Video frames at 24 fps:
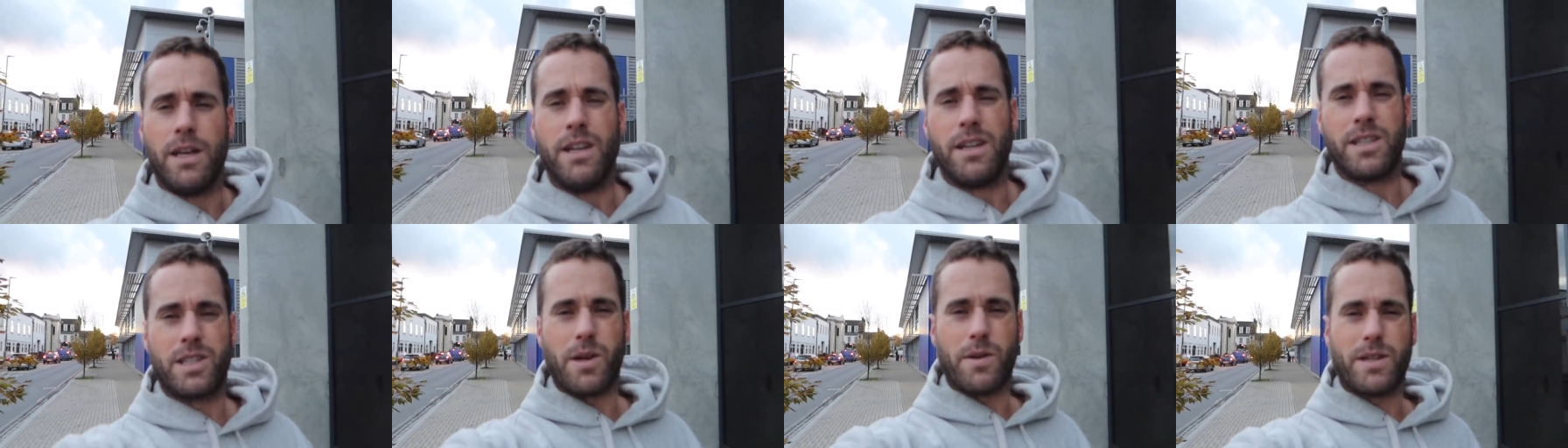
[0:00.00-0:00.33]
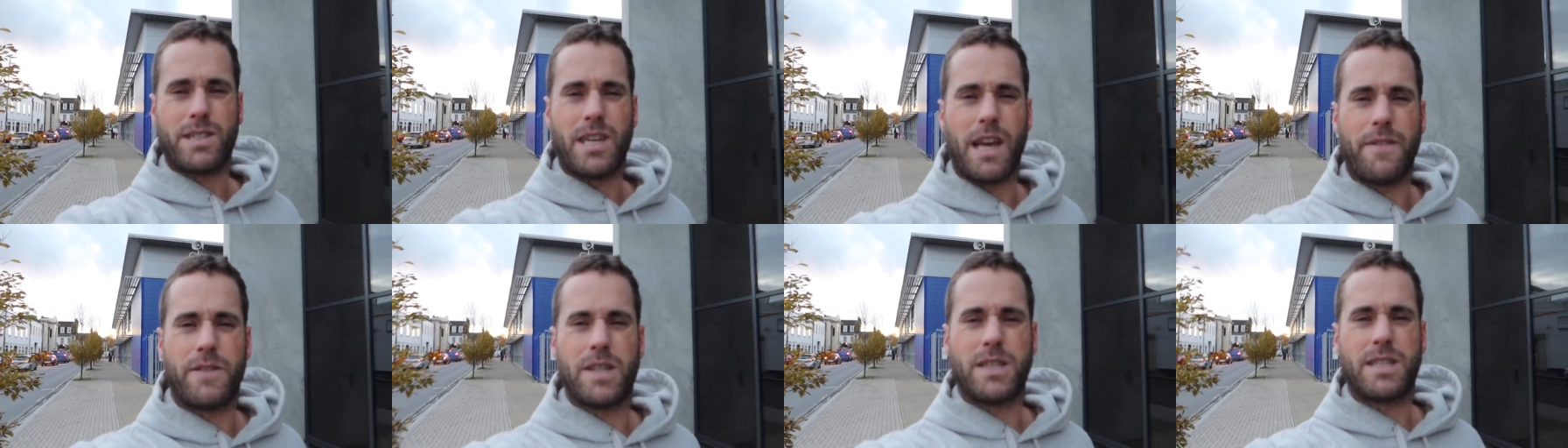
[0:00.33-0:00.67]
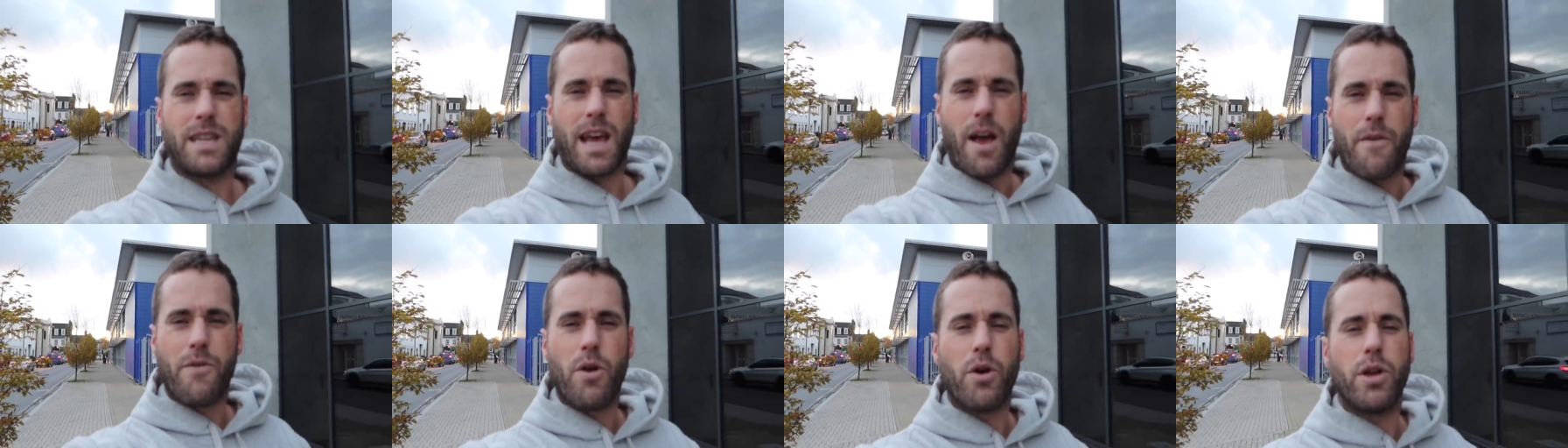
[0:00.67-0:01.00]
So it's safe to
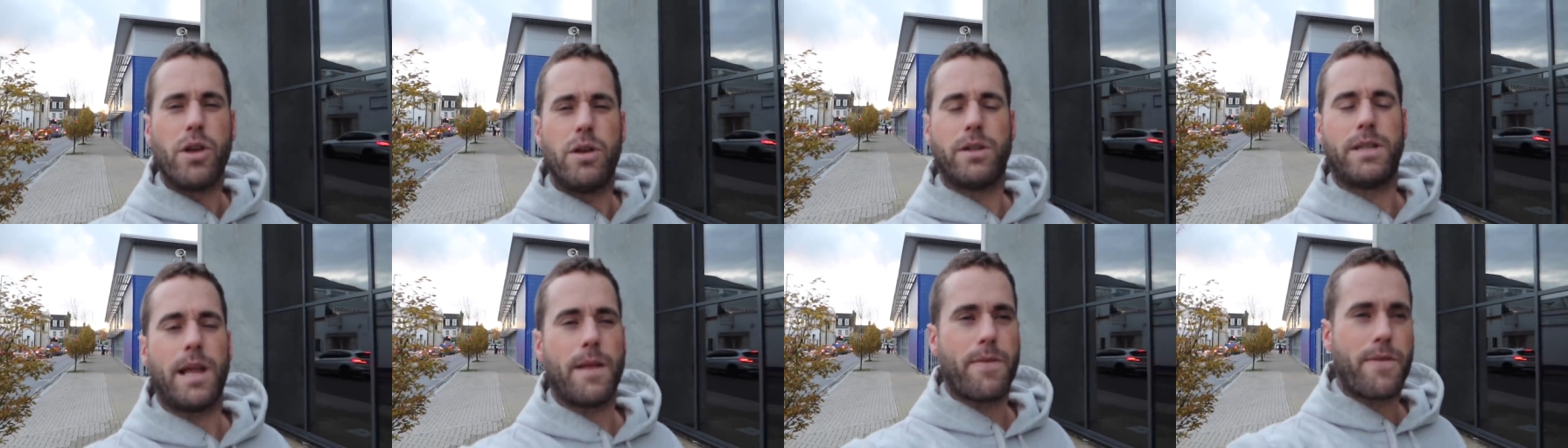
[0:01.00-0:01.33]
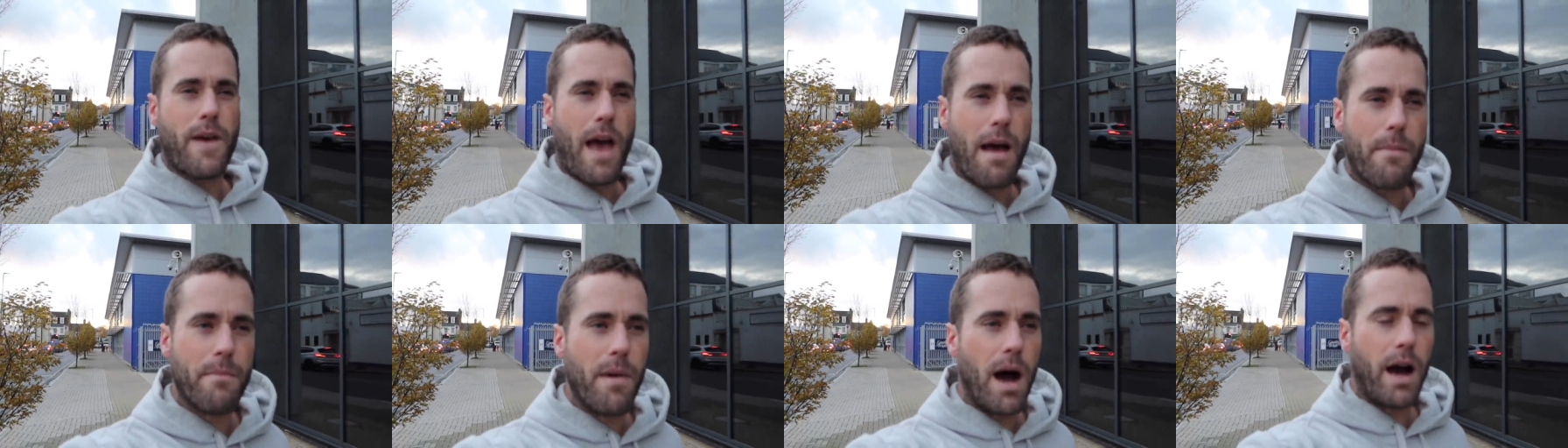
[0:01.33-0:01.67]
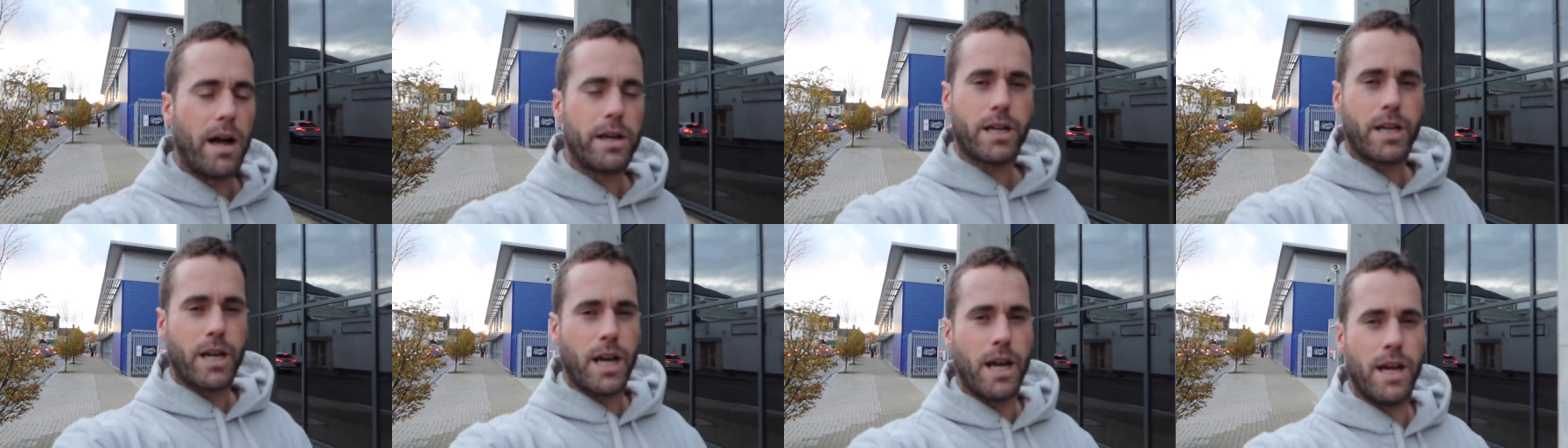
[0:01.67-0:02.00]
say I've not used it that
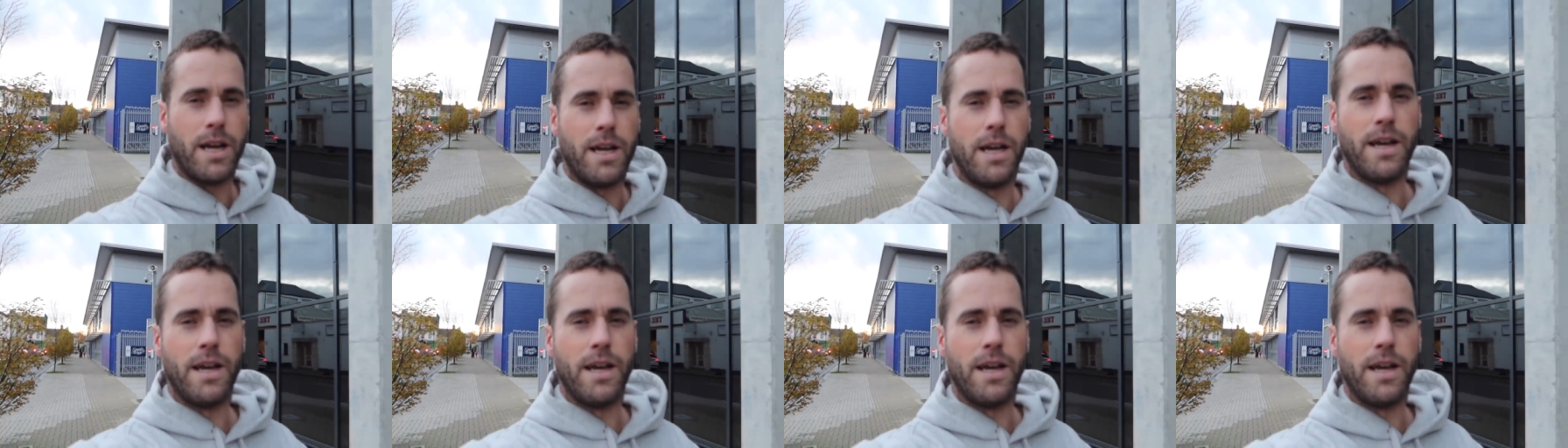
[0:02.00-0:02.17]
much,